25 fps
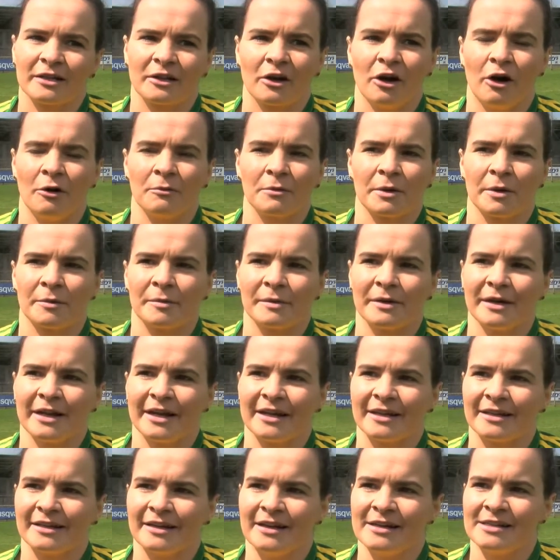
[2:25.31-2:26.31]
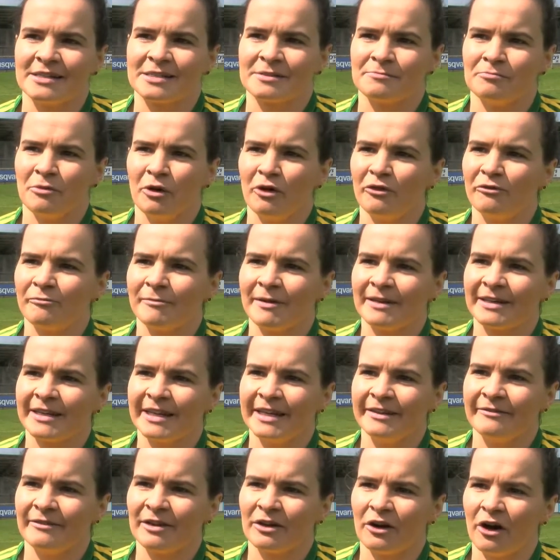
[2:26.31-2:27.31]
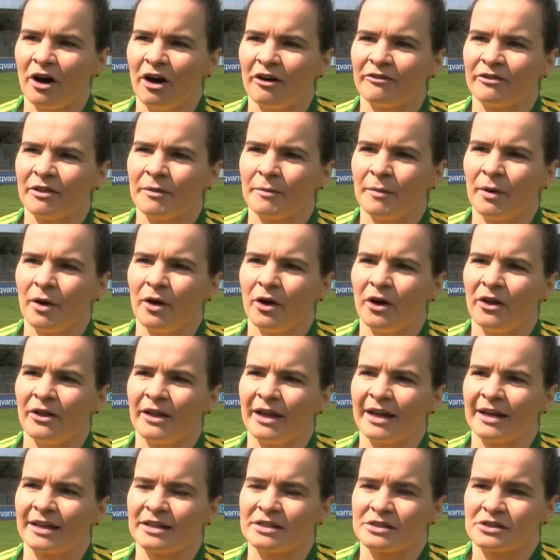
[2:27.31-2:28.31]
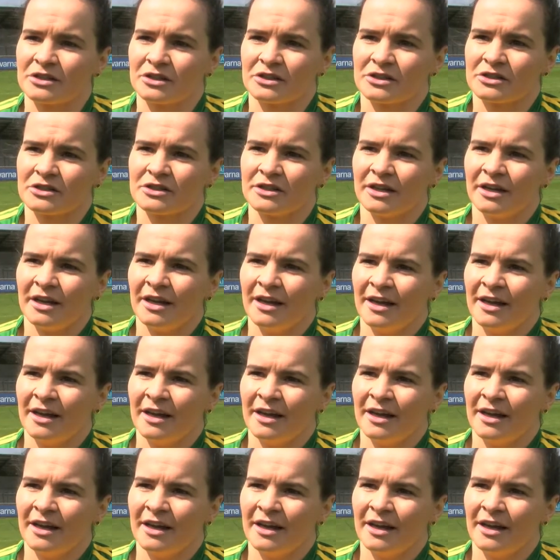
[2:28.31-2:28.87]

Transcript: Colm Cooper like his movement even off the ball like is just